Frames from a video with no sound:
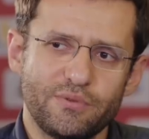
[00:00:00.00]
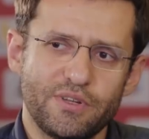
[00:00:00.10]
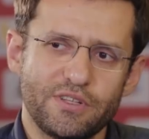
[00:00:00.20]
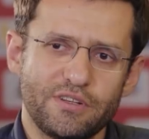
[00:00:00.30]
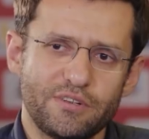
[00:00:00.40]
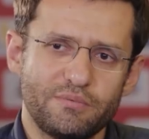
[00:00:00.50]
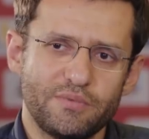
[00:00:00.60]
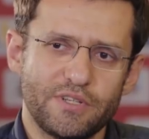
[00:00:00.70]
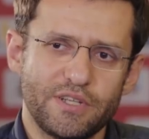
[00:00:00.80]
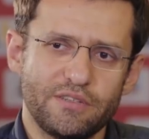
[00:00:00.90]
a wild card,
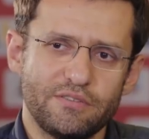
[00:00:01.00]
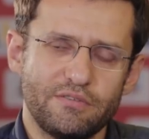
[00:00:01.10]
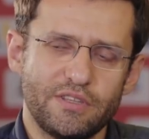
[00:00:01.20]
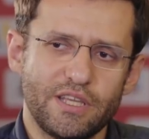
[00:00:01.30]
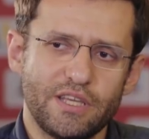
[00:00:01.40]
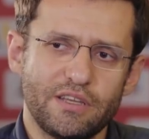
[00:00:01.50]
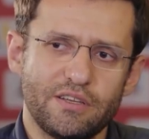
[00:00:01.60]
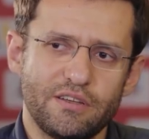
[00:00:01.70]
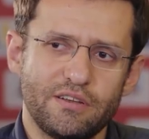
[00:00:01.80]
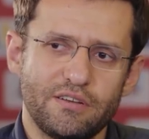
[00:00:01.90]
but I don't think.
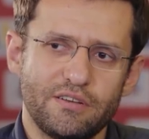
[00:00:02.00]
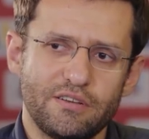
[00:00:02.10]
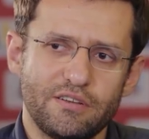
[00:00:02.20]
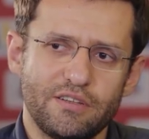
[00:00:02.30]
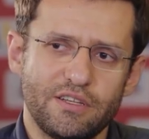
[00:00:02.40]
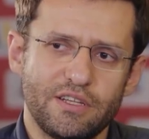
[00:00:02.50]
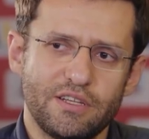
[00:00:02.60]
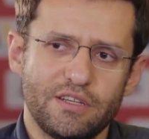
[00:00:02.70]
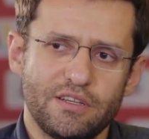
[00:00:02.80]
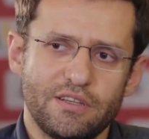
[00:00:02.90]
Uh,
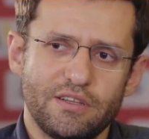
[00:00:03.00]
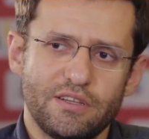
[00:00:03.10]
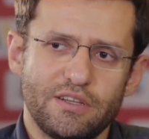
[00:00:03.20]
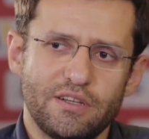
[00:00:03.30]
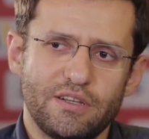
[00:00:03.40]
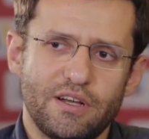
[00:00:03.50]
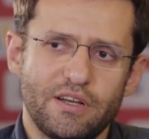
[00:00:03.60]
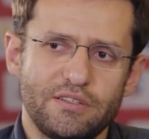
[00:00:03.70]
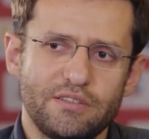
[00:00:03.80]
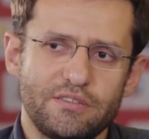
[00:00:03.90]

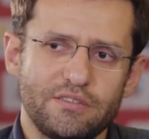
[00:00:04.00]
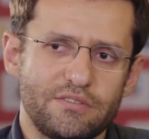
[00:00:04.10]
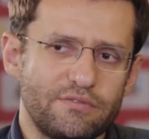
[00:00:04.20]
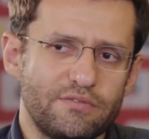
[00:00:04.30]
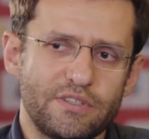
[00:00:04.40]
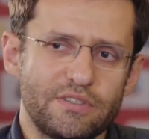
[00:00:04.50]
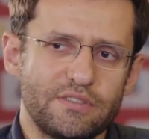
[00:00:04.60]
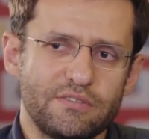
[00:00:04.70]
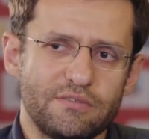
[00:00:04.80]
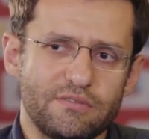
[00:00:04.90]
I deserved
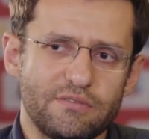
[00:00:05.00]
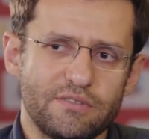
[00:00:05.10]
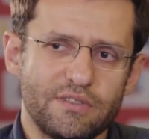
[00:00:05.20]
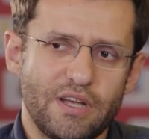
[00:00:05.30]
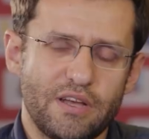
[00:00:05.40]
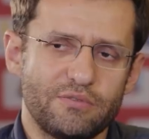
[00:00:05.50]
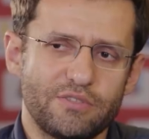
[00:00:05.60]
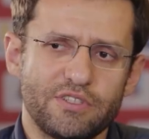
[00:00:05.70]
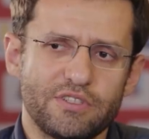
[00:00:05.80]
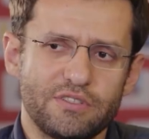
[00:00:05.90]
it. I
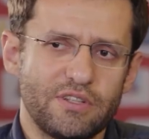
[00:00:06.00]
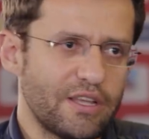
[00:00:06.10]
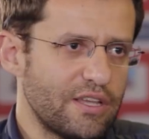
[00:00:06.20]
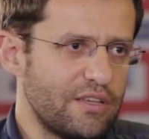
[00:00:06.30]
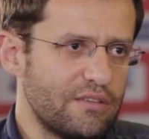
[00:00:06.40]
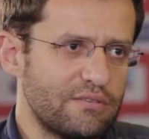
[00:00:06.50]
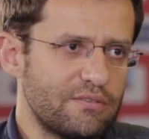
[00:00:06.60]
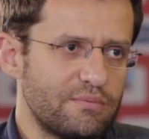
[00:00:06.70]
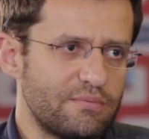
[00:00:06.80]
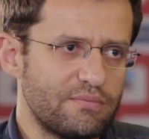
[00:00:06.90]
was just lucky
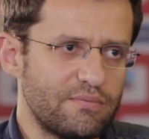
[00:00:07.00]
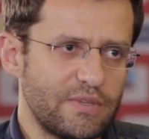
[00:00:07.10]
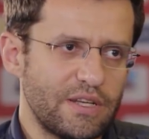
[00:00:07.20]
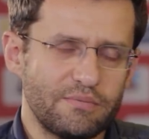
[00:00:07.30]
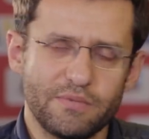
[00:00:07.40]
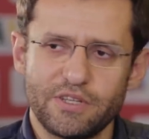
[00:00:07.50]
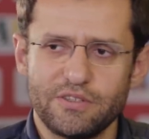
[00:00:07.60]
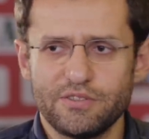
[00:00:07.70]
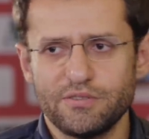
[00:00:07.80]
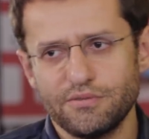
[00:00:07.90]
uh,
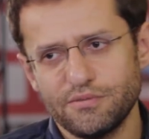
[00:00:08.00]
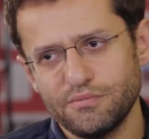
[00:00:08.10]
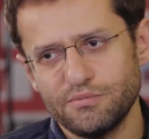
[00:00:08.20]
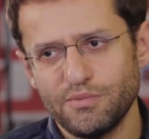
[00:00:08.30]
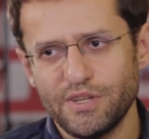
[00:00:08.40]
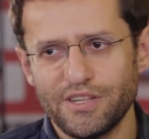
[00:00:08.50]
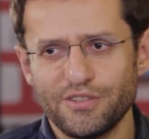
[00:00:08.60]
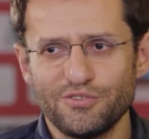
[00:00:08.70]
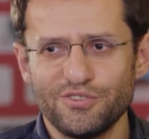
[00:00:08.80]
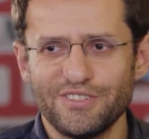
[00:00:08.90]
because my
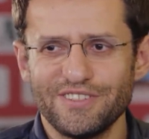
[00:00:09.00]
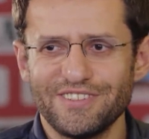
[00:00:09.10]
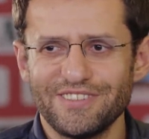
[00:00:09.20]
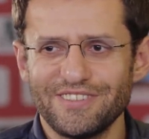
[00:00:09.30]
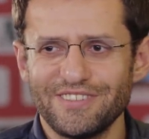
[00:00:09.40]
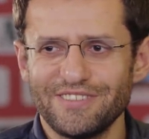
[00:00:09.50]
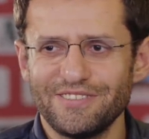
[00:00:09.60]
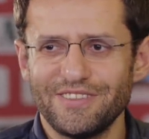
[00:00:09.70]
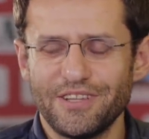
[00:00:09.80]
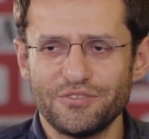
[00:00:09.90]
country uh,
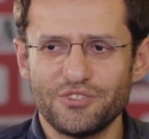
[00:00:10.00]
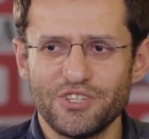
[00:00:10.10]
loves